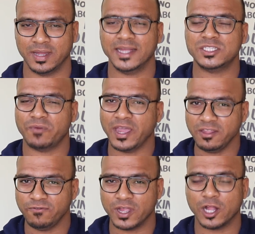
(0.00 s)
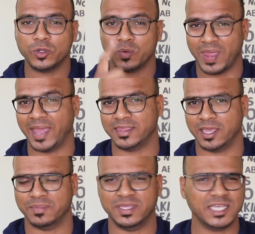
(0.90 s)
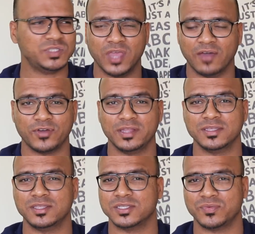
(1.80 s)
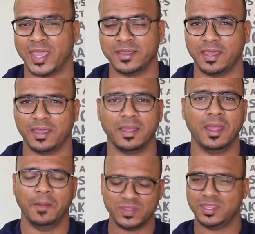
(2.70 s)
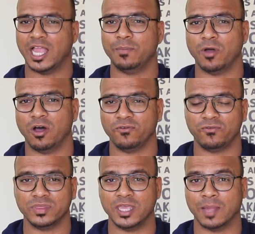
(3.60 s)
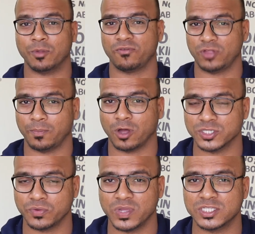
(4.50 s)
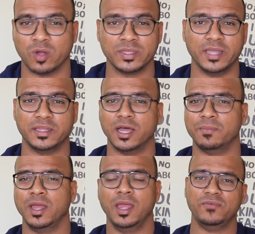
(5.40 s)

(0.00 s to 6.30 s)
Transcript: It's very difficult to rank them. Yes, we have created this ranking with the help of the number of repositories on GitHub,